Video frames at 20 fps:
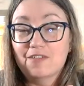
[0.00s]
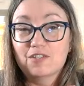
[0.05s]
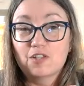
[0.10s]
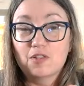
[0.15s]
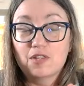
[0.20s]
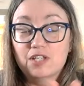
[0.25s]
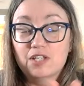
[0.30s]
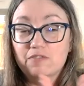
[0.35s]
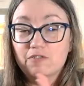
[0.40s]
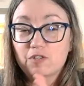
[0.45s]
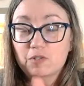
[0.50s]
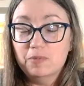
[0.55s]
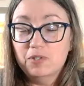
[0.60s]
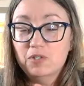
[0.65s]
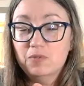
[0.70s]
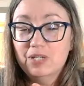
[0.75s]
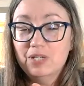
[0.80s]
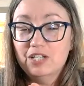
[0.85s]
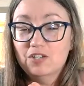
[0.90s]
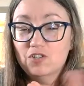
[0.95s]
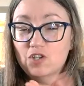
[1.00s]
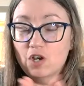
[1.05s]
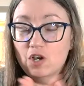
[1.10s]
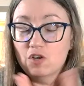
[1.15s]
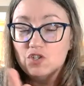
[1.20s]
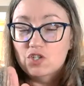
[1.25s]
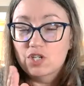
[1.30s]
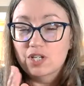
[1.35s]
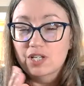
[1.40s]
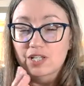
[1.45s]
so the difference between
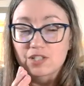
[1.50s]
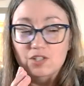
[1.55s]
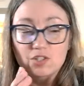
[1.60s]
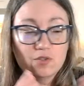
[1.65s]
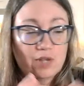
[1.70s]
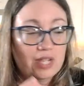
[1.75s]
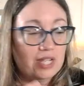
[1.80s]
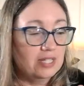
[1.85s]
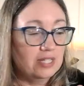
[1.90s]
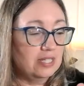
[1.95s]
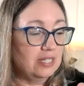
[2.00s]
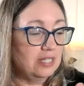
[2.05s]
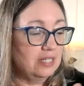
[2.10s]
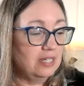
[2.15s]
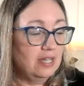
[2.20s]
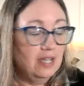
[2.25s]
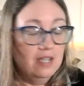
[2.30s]
Intarsia and stranded.